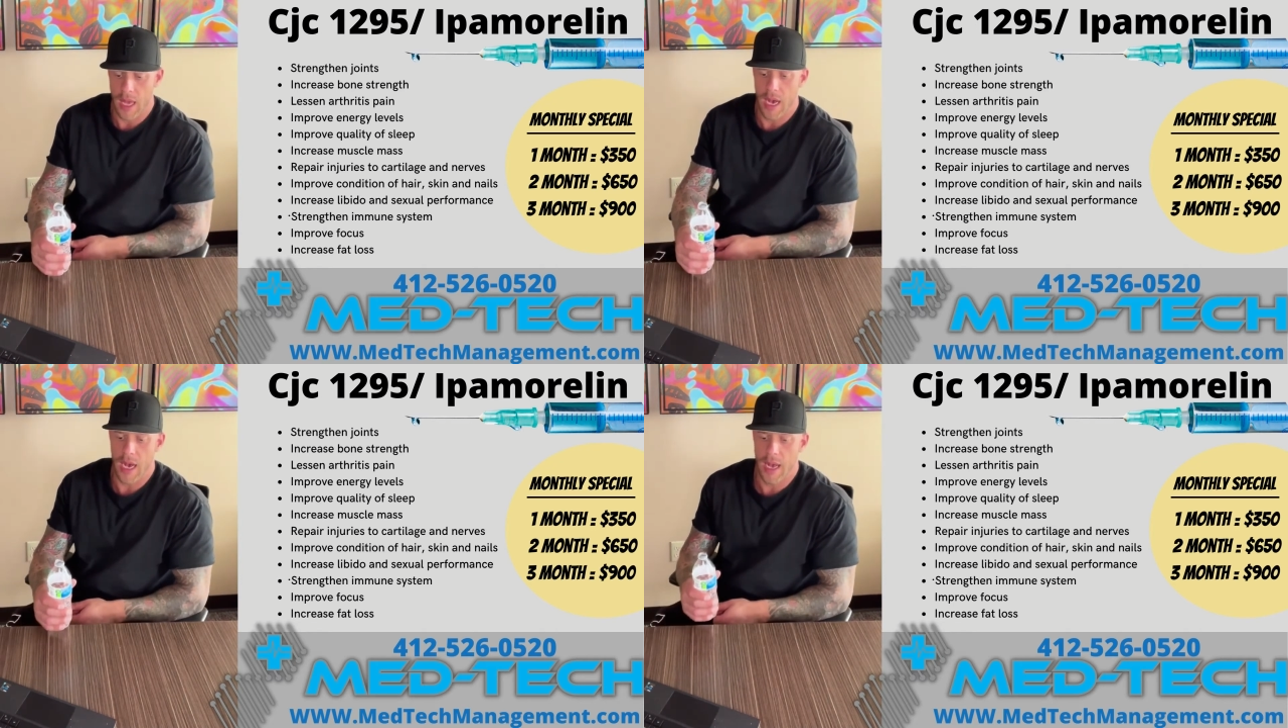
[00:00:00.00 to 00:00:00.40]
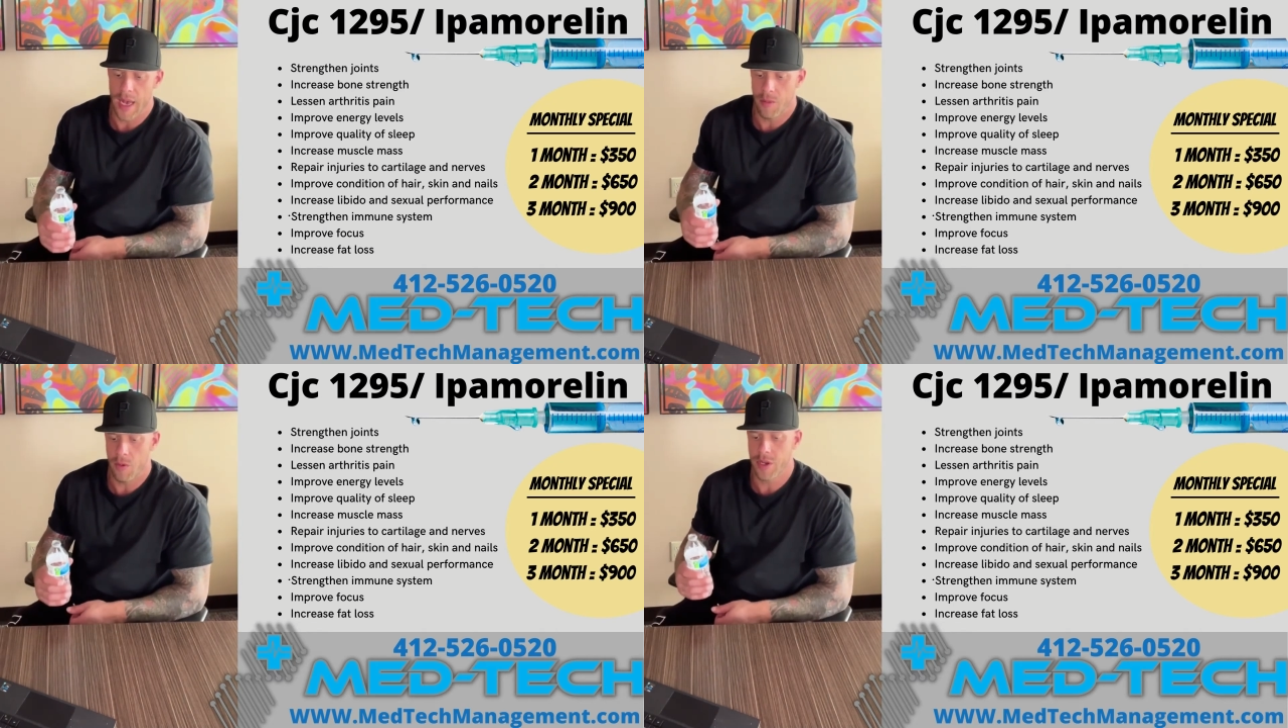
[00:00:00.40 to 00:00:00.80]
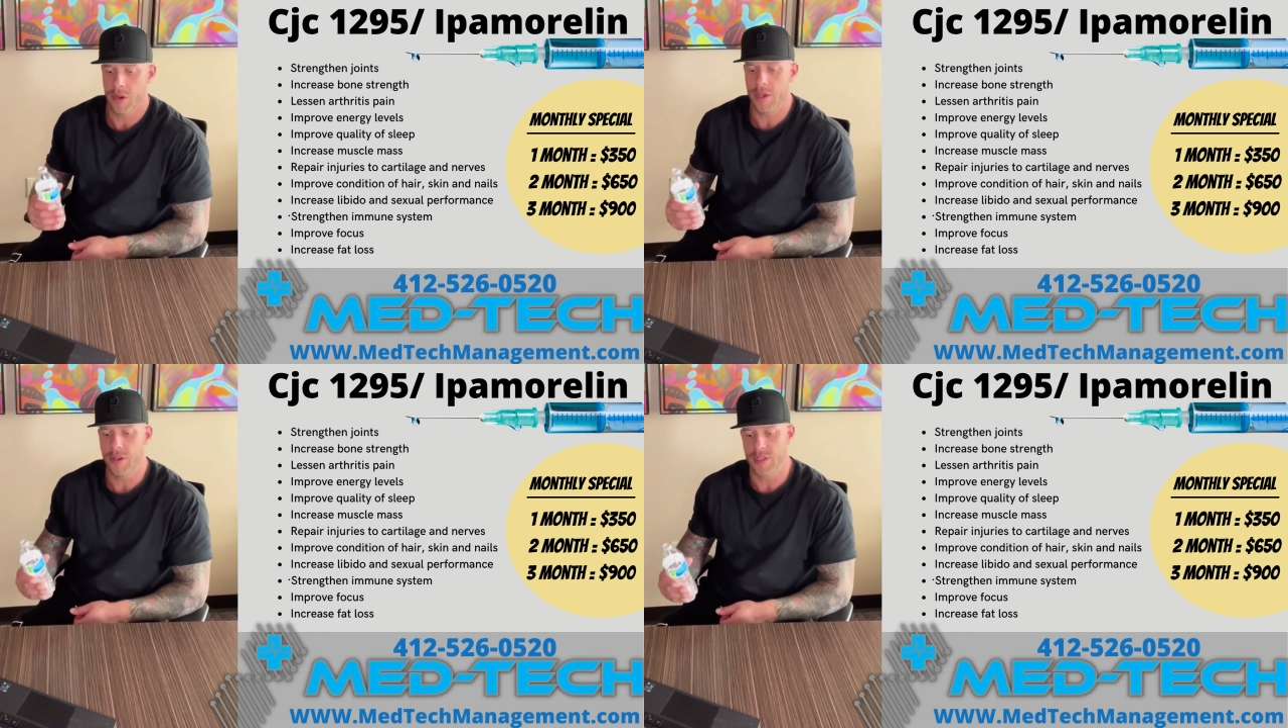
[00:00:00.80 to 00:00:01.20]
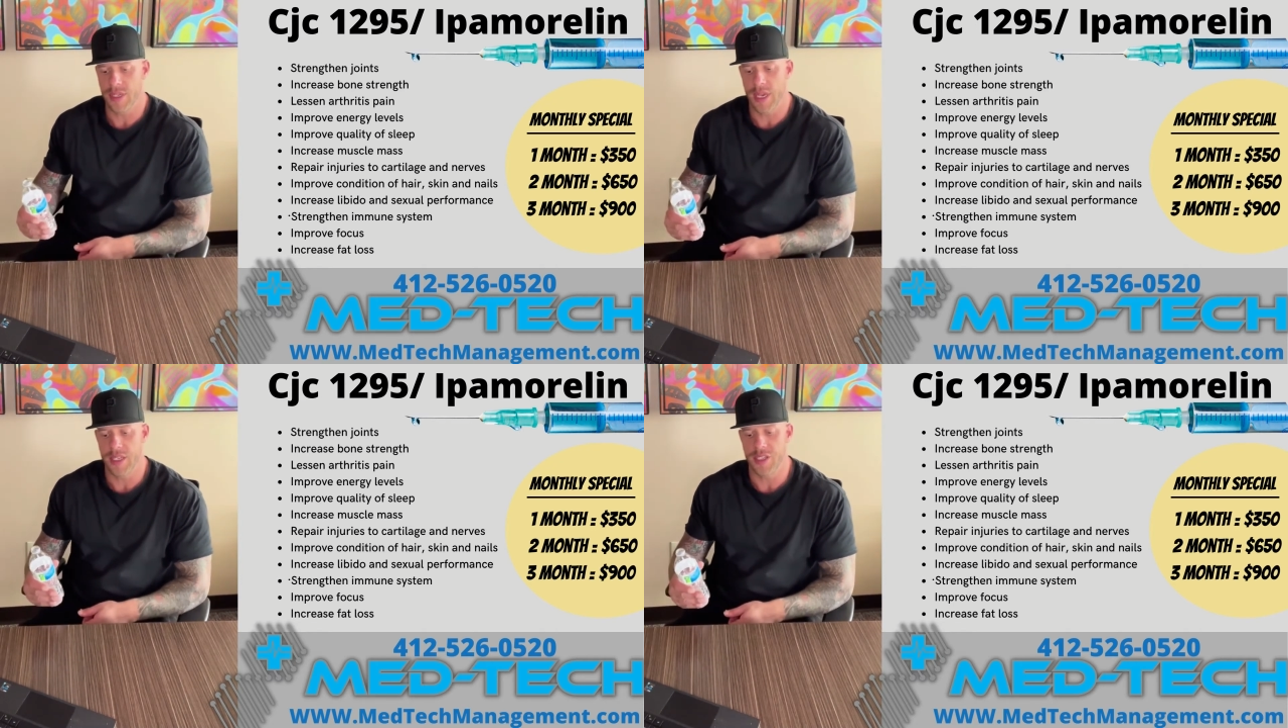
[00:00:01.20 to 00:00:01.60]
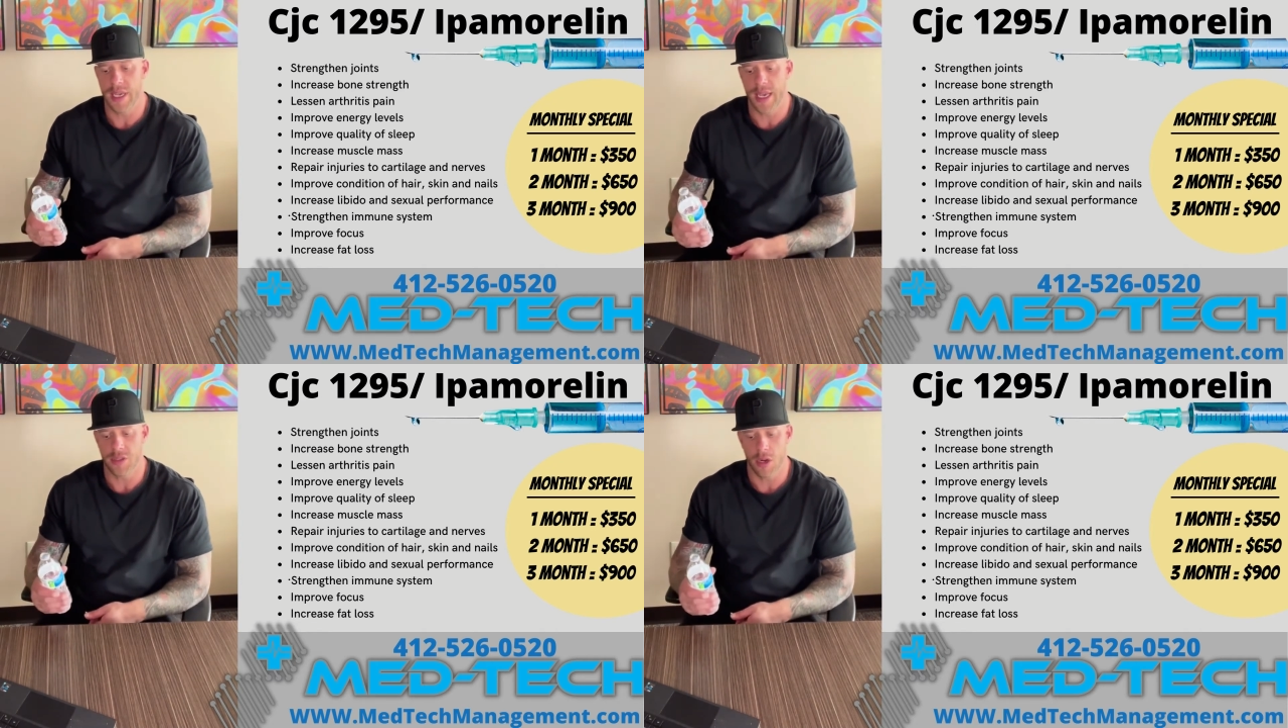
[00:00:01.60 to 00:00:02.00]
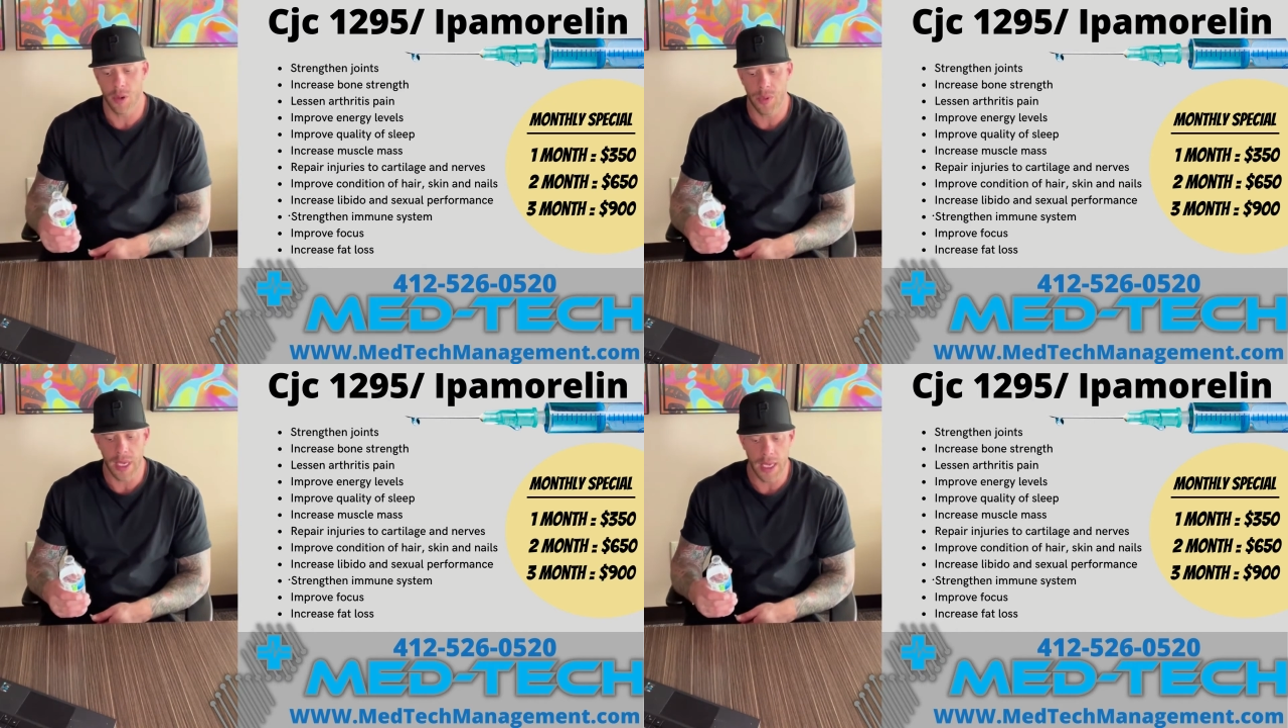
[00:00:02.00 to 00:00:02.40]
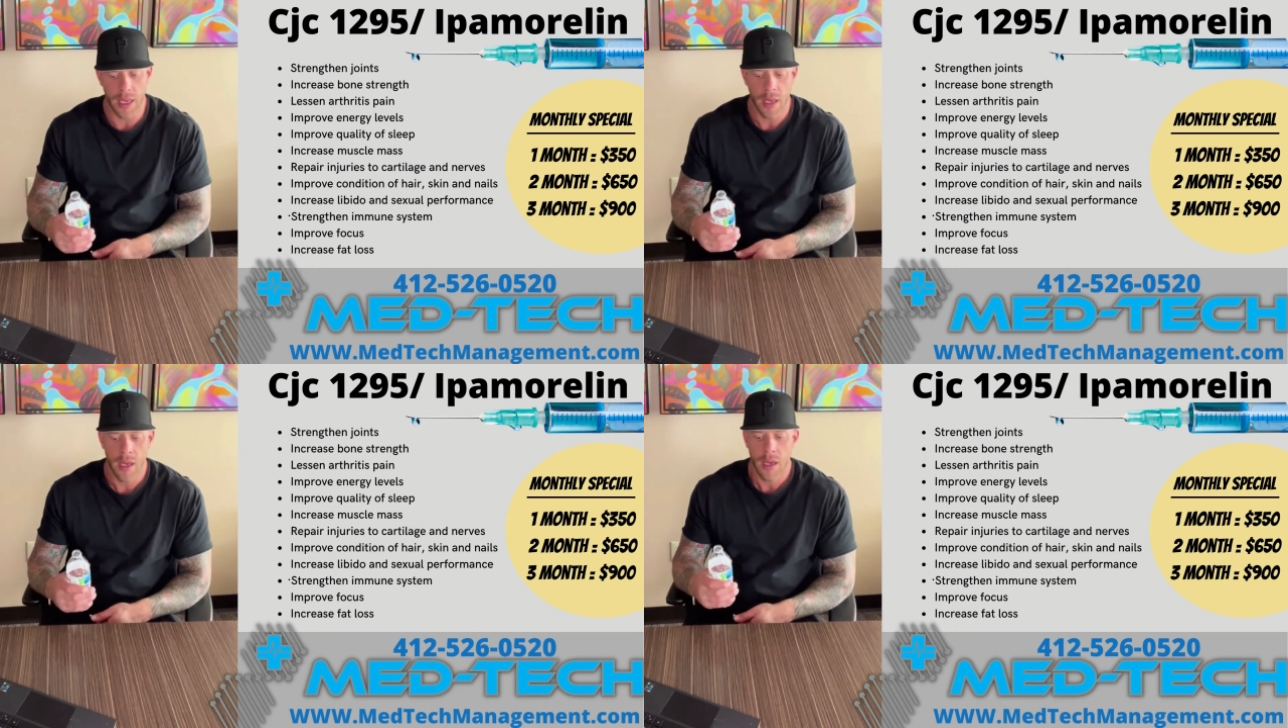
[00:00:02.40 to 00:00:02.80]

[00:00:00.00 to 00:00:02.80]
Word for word: Uh, and when you're using a G H R P,